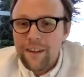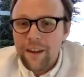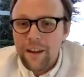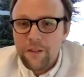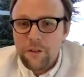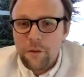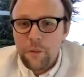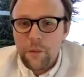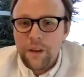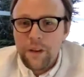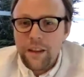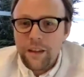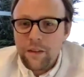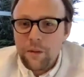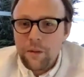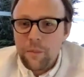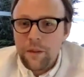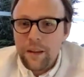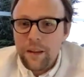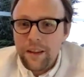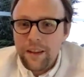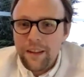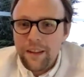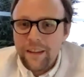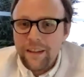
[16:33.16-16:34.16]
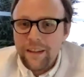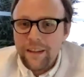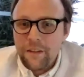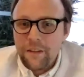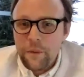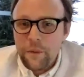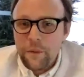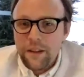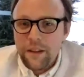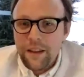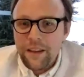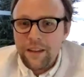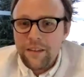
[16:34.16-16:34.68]
Do we need to
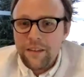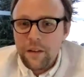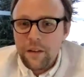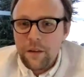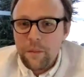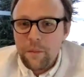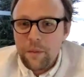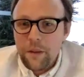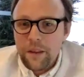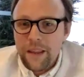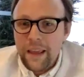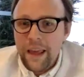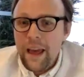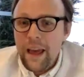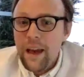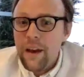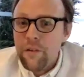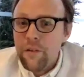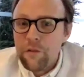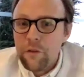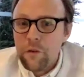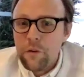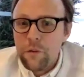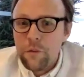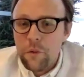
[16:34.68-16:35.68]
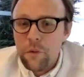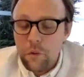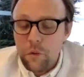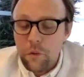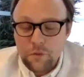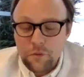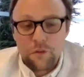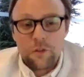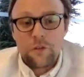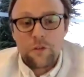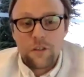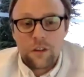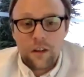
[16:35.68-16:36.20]
be careful, or
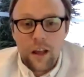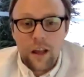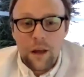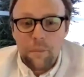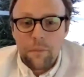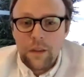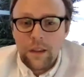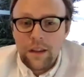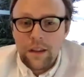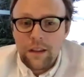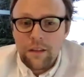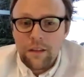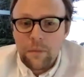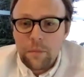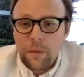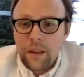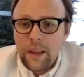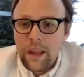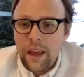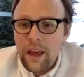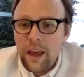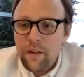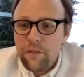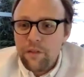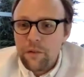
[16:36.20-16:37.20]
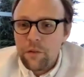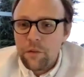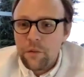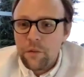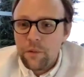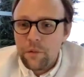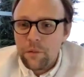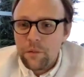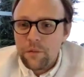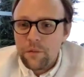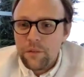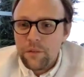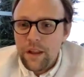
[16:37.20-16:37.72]
does a company need to be
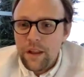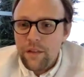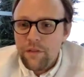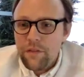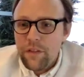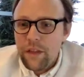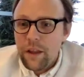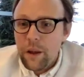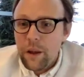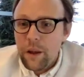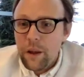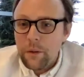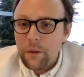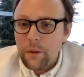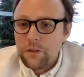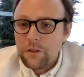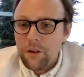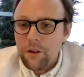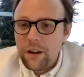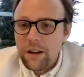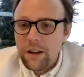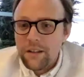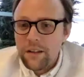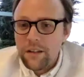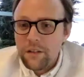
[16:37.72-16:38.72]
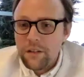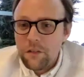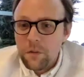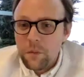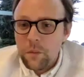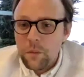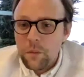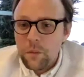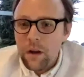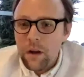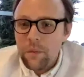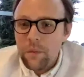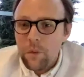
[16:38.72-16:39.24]
careful if they're going straight into
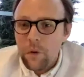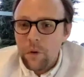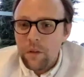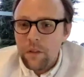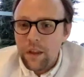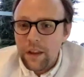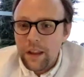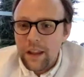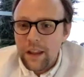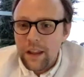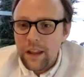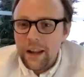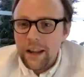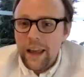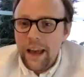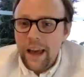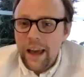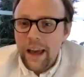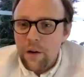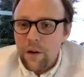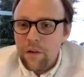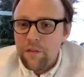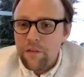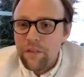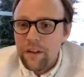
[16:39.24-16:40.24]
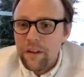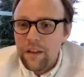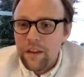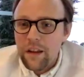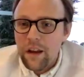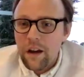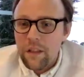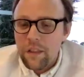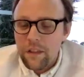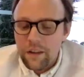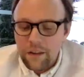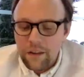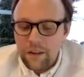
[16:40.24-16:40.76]
one, what they're going to get out of it?
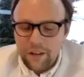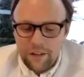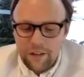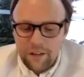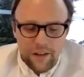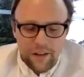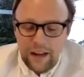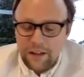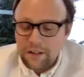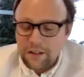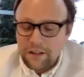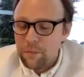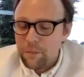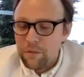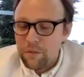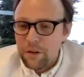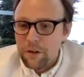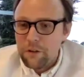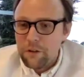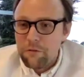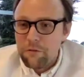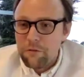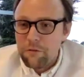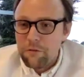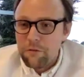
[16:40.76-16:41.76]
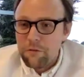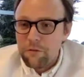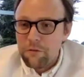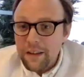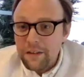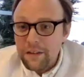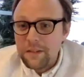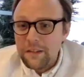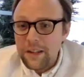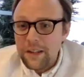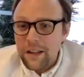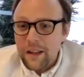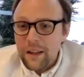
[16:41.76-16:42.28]
Are they going to actually
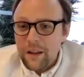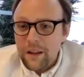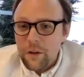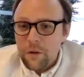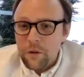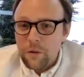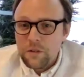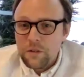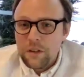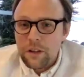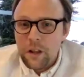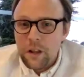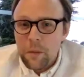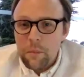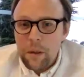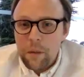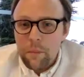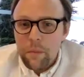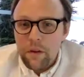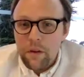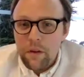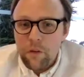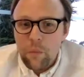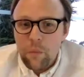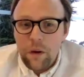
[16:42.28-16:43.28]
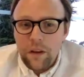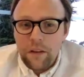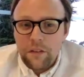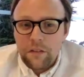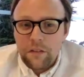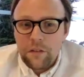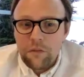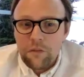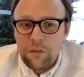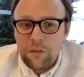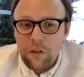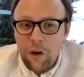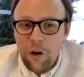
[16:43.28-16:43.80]
progress, or is it going to be a bit of a
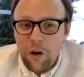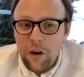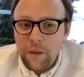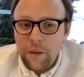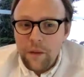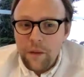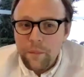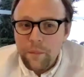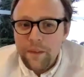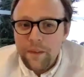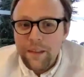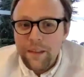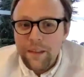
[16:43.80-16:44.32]
waste of time?